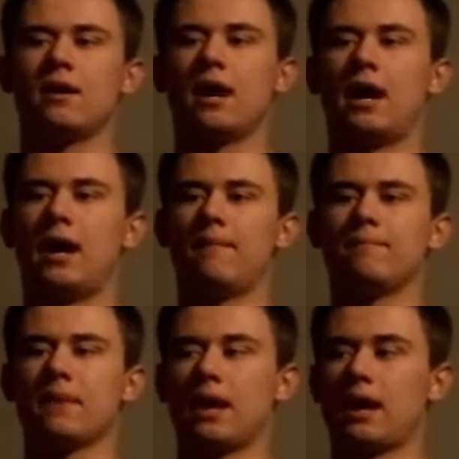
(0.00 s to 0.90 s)

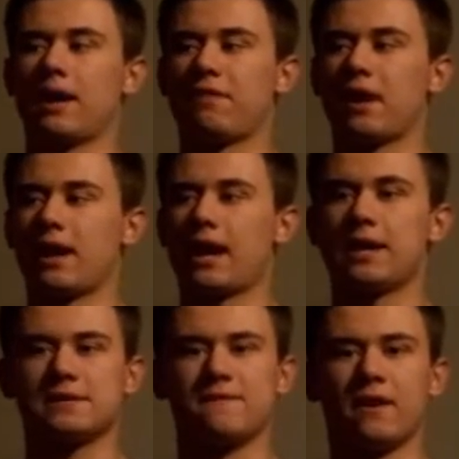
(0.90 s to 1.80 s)
I thought it
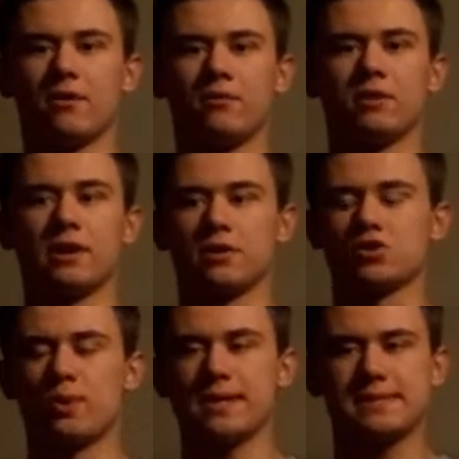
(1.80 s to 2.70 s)
had its fun own little
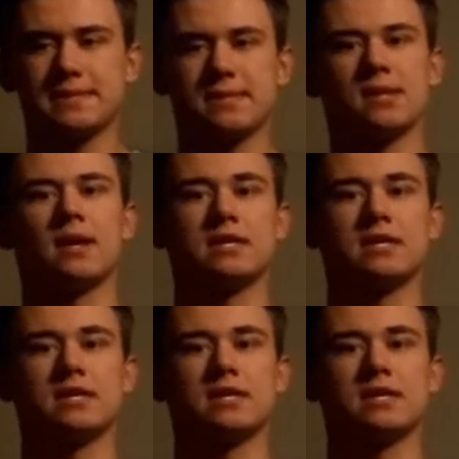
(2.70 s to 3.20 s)
twists,